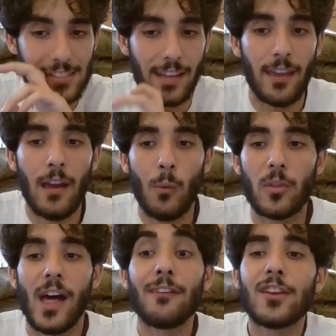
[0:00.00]
Like
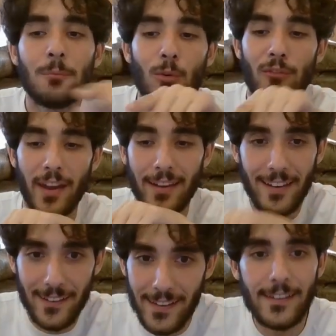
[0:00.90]
with every move I
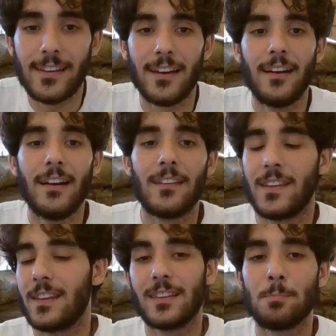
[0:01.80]
click,
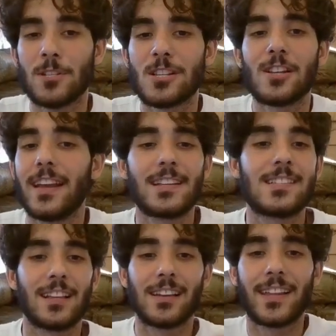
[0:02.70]
the position gets
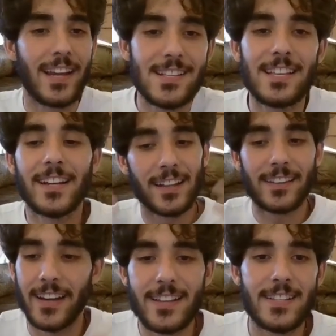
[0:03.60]
crazier and
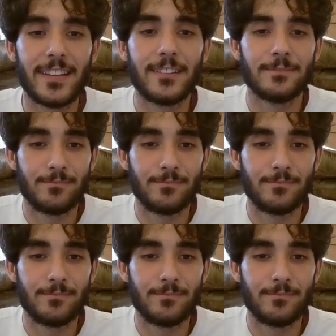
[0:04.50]
crazier.